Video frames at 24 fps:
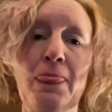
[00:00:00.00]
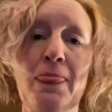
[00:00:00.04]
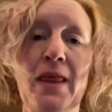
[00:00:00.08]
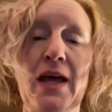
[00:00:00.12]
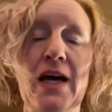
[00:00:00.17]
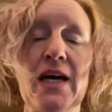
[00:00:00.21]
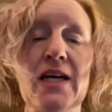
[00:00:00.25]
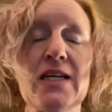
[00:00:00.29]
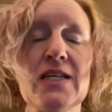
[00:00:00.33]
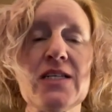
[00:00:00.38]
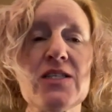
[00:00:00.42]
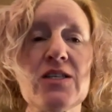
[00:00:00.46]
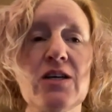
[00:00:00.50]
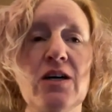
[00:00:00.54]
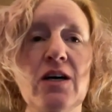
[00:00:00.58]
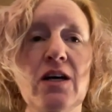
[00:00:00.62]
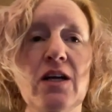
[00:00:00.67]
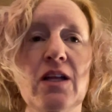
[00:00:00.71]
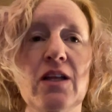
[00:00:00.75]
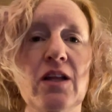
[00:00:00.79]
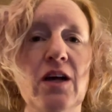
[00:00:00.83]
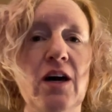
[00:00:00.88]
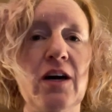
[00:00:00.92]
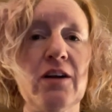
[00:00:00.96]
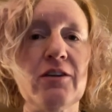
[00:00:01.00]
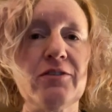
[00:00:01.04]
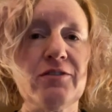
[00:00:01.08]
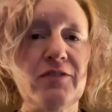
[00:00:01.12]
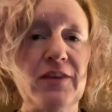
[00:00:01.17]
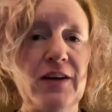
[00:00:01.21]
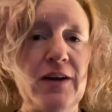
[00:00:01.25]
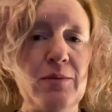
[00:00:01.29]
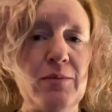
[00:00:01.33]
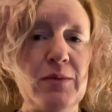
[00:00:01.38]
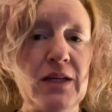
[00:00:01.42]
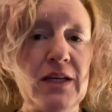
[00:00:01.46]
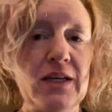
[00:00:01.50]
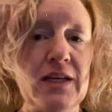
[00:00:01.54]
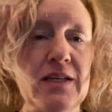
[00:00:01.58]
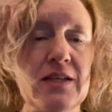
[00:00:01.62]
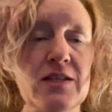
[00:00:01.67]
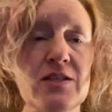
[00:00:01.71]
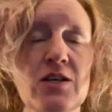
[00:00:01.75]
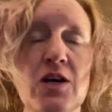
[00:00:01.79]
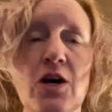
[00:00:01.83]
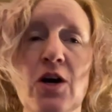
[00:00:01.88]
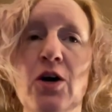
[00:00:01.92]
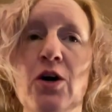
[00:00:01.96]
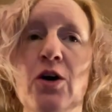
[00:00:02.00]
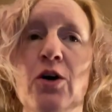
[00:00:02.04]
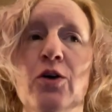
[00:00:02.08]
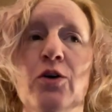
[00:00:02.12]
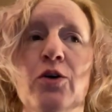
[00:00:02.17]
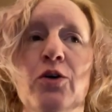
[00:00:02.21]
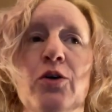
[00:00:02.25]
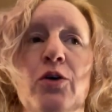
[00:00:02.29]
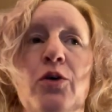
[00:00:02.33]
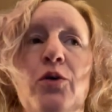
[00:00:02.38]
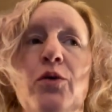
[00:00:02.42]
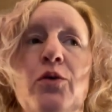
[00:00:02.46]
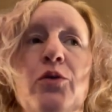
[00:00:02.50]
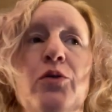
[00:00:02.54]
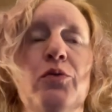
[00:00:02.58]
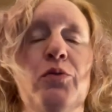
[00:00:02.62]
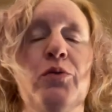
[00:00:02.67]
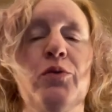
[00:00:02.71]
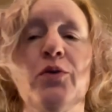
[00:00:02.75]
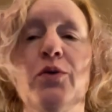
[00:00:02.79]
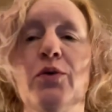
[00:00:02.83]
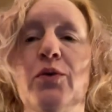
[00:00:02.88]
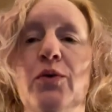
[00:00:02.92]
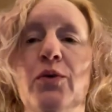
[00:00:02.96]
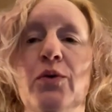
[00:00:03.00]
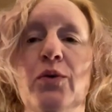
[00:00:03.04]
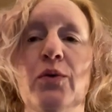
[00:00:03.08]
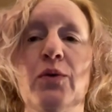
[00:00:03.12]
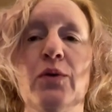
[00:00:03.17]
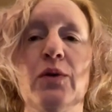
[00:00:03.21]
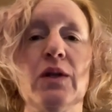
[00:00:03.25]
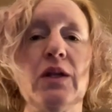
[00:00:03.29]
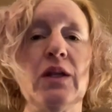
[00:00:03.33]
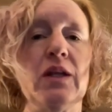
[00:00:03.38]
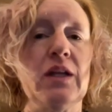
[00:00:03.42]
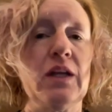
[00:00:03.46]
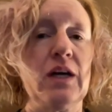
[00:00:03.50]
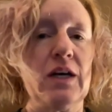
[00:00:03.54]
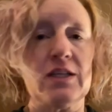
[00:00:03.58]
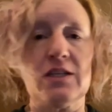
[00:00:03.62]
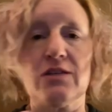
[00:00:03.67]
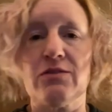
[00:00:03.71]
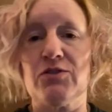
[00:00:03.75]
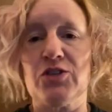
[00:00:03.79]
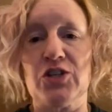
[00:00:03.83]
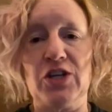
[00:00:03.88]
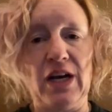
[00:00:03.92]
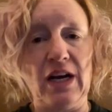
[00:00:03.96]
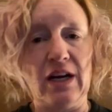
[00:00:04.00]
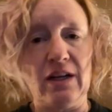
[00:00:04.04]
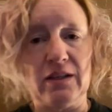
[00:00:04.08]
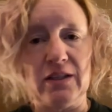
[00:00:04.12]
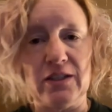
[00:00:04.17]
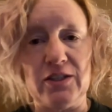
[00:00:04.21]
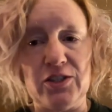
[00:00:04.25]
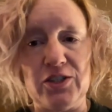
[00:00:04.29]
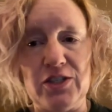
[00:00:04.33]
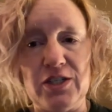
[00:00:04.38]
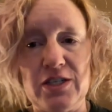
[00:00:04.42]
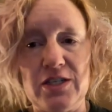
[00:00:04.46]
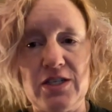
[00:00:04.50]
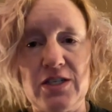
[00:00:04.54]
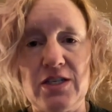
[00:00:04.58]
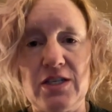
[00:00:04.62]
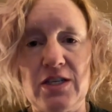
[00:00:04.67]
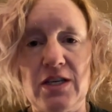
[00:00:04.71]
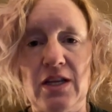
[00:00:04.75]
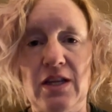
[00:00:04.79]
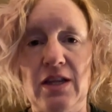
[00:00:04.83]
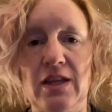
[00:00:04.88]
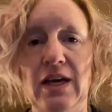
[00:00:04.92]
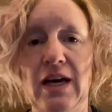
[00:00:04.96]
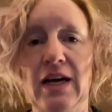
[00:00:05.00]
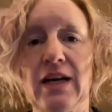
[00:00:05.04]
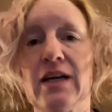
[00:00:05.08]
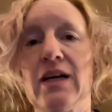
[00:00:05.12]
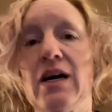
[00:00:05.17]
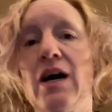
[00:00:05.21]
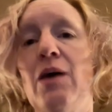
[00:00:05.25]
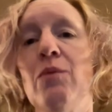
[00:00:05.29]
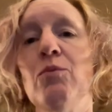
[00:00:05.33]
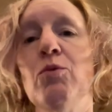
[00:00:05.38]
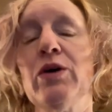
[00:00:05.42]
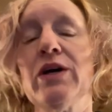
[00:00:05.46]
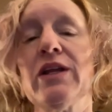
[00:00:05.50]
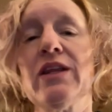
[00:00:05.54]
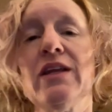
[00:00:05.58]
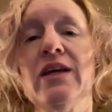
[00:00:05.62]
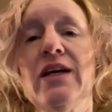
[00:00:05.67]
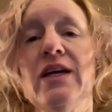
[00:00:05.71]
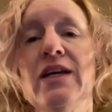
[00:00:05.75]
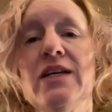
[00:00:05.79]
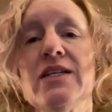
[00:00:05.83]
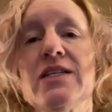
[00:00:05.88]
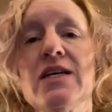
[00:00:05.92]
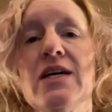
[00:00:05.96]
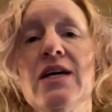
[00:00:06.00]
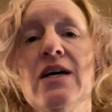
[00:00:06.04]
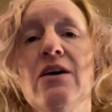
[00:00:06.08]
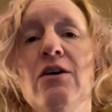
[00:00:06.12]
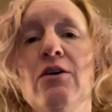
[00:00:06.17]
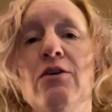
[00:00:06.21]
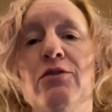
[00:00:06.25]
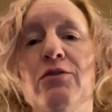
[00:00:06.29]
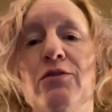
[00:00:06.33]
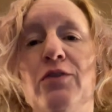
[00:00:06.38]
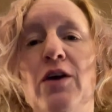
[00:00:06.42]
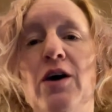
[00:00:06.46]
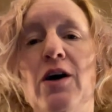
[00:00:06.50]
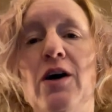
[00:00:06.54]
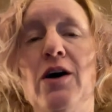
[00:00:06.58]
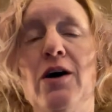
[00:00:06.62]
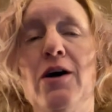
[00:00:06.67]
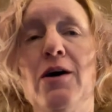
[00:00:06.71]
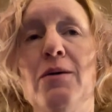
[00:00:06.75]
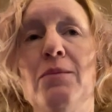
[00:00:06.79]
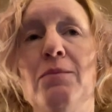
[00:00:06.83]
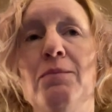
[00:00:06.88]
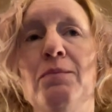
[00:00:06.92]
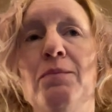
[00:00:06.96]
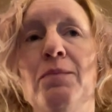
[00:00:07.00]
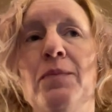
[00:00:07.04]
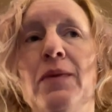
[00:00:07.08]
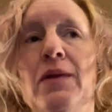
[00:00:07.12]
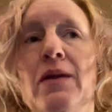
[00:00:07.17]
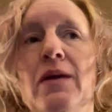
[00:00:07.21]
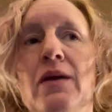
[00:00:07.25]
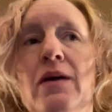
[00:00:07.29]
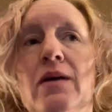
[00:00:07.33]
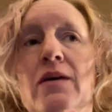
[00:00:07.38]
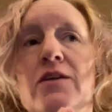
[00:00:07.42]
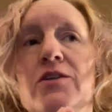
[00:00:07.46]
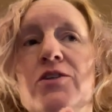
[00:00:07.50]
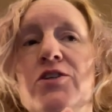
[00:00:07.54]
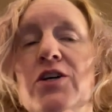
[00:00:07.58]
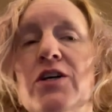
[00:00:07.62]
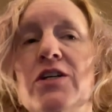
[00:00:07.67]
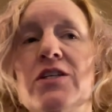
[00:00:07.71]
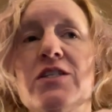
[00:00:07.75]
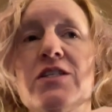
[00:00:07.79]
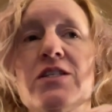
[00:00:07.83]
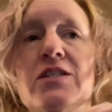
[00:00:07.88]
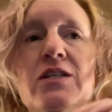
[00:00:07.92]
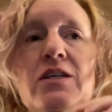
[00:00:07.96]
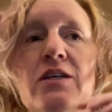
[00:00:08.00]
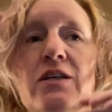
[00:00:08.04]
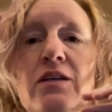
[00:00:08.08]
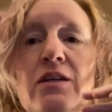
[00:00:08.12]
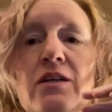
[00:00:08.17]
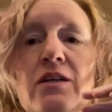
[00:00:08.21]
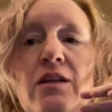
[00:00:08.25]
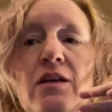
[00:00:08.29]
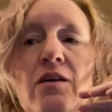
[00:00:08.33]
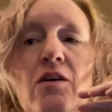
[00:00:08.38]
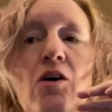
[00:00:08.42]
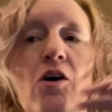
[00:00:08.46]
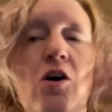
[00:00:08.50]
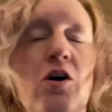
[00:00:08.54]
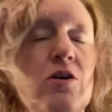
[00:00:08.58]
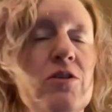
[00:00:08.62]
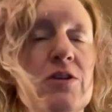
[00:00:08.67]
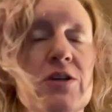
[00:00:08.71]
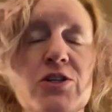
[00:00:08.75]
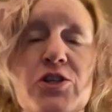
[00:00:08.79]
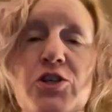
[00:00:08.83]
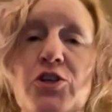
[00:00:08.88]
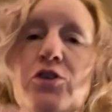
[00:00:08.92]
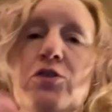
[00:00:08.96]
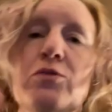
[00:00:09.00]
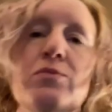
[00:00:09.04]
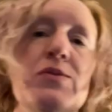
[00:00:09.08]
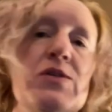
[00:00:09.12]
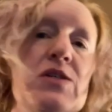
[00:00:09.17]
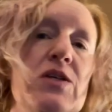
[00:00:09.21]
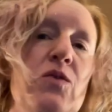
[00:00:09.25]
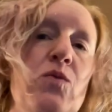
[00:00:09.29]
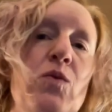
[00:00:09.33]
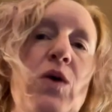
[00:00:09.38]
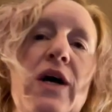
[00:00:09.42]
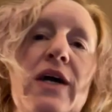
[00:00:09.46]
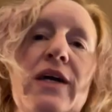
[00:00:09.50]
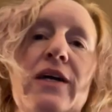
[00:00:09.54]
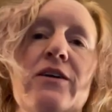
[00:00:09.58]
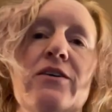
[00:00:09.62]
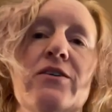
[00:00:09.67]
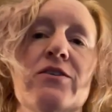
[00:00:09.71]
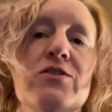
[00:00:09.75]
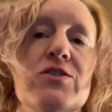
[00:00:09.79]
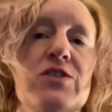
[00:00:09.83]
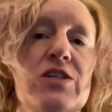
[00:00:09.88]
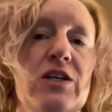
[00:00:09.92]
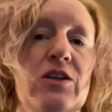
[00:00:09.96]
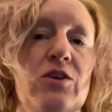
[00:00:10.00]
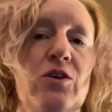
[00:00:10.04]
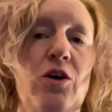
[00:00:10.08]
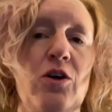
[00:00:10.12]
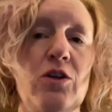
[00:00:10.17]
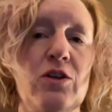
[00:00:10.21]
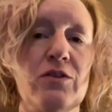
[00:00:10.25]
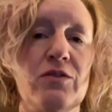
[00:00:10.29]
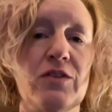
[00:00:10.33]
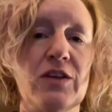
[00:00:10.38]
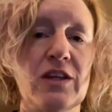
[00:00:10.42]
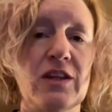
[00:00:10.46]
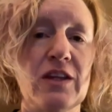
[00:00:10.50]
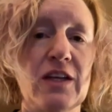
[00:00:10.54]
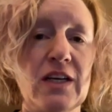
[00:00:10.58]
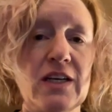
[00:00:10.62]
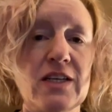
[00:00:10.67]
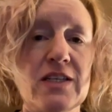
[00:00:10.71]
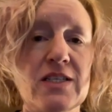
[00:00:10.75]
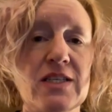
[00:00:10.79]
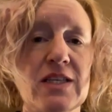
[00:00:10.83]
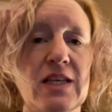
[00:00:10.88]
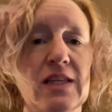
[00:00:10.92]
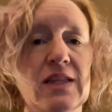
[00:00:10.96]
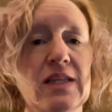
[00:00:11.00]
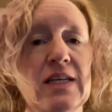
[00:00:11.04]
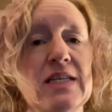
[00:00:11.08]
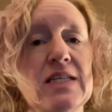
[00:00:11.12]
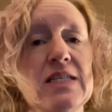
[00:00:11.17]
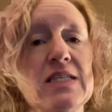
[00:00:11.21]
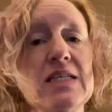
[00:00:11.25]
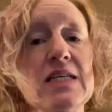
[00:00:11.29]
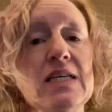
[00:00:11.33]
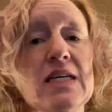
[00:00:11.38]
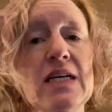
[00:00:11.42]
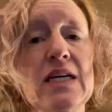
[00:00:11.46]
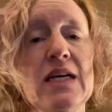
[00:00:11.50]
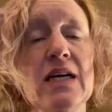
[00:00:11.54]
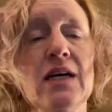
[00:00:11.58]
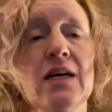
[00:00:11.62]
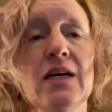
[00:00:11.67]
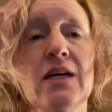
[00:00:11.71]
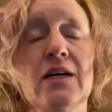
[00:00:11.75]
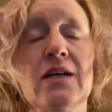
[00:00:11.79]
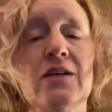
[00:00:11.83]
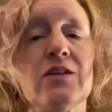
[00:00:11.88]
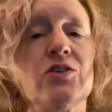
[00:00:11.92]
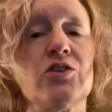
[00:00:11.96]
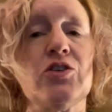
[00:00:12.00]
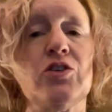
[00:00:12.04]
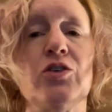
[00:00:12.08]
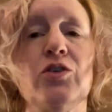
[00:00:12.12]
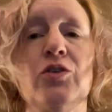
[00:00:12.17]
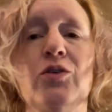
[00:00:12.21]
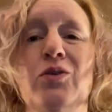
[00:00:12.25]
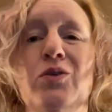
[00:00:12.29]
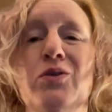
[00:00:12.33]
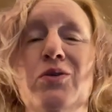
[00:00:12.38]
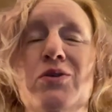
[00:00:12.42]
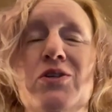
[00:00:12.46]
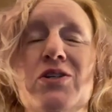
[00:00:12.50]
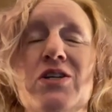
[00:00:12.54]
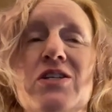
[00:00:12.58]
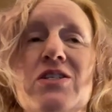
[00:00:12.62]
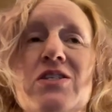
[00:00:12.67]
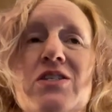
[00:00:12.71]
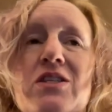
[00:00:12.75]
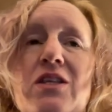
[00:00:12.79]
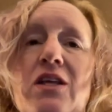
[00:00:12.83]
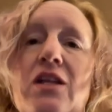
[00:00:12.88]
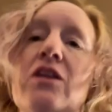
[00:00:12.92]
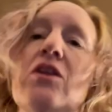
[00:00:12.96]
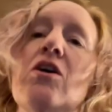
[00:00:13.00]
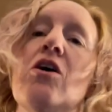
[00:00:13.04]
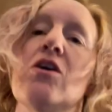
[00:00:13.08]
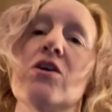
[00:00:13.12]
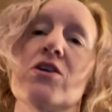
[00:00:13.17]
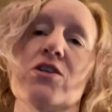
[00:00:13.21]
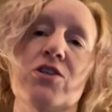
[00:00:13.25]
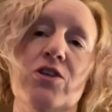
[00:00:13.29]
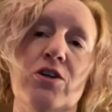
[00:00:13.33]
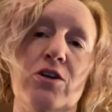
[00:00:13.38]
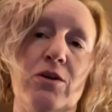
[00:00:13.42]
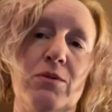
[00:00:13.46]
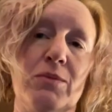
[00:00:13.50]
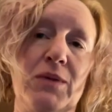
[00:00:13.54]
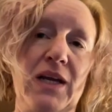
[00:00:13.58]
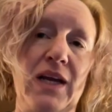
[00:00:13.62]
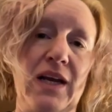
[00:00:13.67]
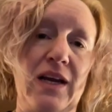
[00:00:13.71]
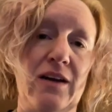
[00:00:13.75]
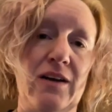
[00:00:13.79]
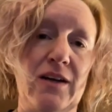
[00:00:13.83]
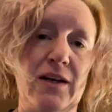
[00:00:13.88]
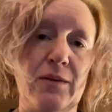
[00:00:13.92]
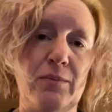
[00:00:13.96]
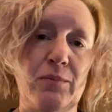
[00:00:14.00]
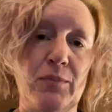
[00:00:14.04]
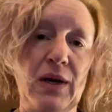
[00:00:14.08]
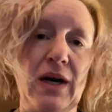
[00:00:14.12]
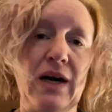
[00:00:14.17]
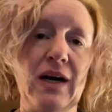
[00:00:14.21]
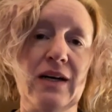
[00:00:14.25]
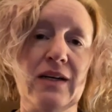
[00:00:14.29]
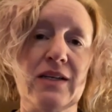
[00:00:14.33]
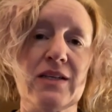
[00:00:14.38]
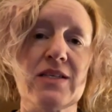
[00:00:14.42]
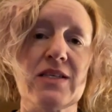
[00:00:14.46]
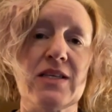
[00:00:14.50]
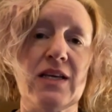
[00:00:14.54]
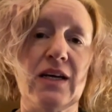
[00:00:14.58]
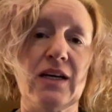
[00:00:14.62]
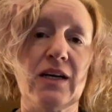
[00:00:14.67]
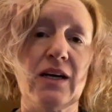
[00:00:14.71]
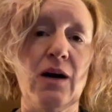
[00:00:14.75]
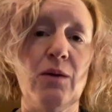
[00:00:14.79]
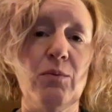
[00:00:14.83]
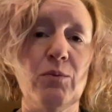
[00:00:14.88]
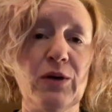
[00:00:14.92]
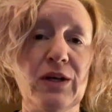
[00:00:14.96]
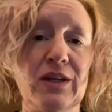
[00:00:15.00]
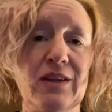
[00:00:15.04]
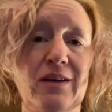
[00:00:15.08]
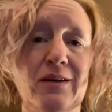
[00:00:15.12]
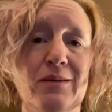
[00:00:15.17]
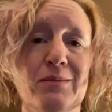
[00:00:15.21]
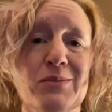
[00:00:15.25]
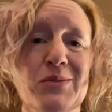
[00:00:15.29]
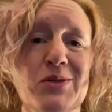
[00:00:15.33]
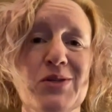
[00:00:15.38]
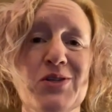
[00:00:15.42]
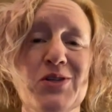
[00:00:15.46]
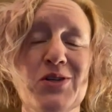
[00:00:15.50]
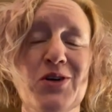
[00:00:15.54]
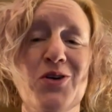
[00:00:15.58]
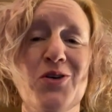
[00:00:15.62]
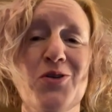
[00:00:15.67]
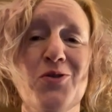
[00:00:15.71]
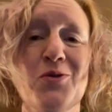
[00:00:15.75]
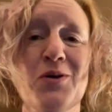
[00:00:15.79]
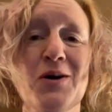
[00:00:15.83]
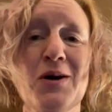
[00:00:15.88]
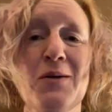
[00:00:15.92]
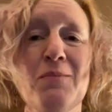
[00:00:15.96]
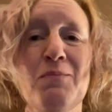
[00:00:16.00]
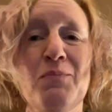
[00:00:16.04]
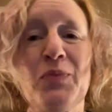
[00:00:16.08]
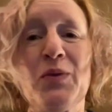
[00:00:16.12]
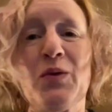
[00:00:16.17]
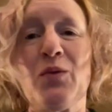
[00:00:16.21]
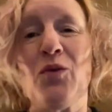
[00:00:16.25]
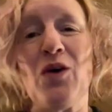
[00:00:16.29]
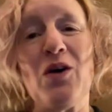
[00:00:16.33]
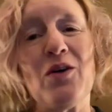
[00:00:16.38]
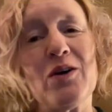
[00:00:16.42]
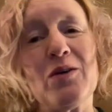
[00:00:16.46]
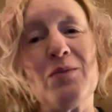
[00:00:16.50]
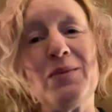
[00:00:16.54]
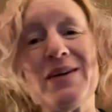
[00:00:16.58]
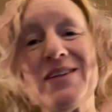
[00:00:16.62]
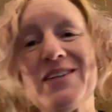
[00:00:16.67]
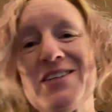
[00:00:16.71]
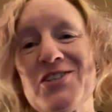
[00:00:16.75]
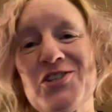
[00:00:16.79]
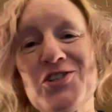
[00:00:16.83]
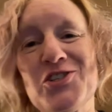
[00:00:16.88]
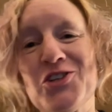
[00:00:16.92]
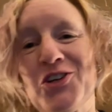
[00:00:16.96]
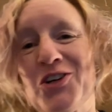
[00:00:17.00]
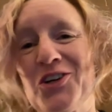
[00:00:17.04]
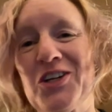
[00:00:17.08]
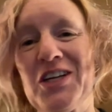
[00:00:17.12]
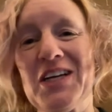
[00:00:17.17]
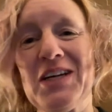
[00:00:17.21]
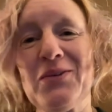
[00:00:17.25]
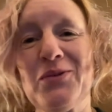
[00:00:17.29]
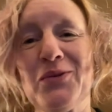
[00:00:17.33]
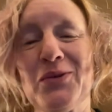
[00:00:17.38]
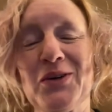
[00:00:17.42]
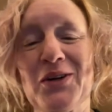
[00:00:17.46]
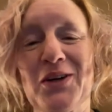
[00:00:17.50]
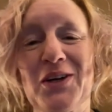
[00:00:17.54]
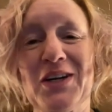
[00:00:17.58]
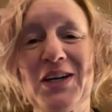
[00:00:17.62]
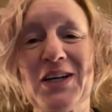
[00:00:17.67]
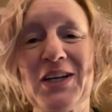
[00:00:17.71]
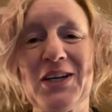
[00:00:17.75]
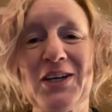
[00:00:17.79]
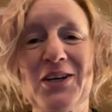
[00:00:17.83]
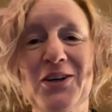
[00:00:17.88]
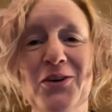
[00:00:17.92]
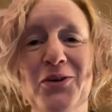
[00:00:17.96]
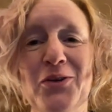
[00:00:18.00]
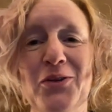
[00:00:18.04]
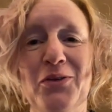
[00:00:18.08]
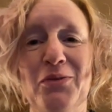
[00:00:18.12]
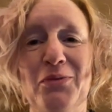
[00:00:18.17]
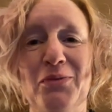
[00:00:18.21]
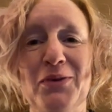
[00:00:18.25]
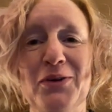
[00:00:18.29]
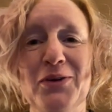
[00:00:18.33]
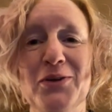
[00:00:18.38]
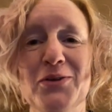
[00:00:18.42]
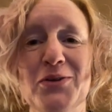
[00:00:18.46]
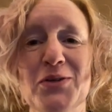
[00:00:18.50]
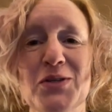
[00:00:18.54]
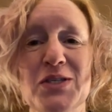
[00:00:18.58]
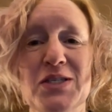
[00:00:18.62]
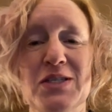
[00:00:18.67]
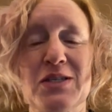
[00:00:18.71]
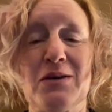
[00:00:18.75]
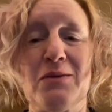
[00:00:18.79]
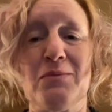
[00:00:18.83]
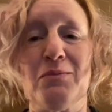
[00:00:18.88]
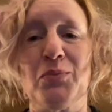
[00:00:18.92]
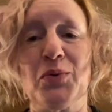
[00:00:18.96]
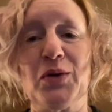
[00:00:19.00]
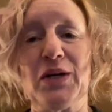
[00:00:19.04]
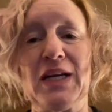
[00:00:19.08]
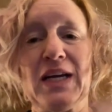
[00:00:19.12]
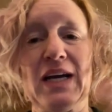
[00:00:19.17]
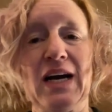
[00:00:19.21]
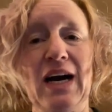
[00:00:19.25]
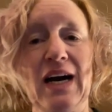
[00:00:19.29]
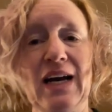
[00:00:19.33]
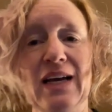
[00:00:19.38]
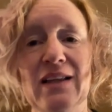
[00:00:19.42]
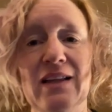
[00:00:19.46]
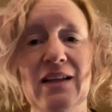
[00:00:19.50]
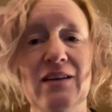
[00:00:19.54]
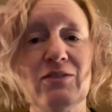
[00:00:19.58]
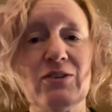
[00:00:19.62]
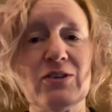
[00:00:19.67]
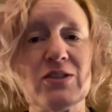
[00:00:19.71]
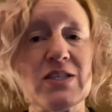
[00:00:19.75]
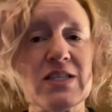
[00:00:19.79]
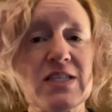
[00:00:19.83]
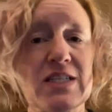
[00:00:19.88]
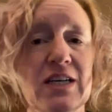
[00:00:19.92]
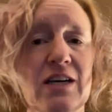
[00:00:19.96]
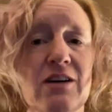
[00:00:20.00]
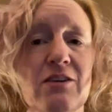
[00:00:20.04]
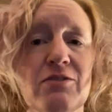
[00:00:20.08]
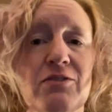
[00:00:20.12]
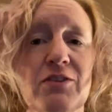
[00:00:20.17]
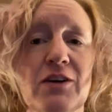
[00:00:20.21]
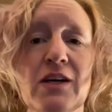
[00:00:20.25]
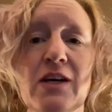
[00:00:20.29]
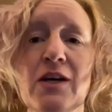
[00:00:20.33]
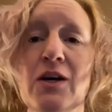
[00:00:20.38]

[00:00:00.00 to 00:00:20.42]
And I saw a lot of families go through lots of challenges that come with it, from just all the tubes and wires and all of the things that they see to just the long-term care impacts that come with them. So welcome on this journey. We're going to go through some pretty high-level stuff.